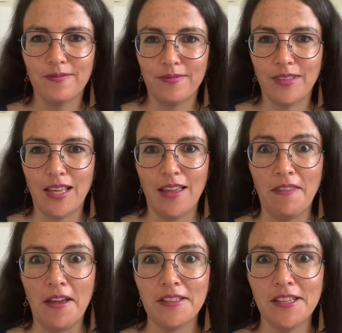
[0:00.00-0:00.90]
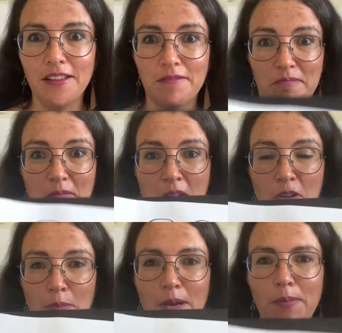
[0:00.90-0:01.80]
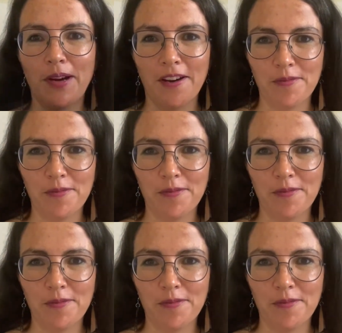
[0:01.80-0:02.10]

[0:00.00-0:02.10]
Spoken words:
and that's it, and your paper here.